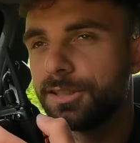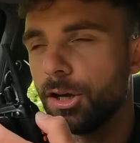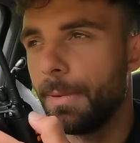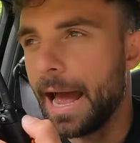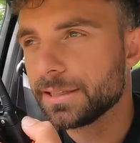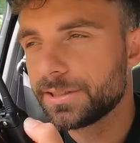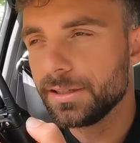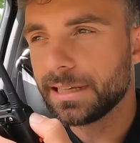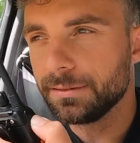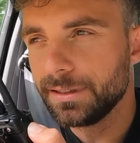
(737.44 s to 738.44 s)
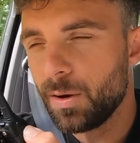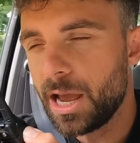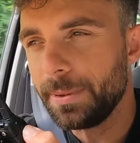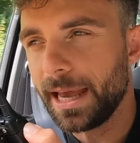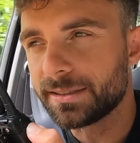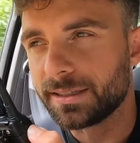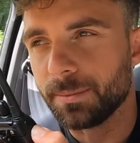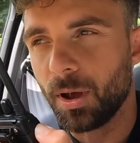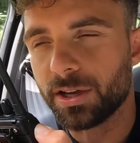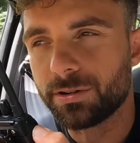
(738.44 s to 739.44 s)
So Matt, turns out no ABS
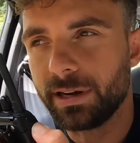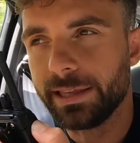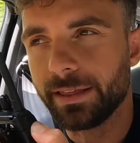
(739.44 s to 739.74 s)
in the Micra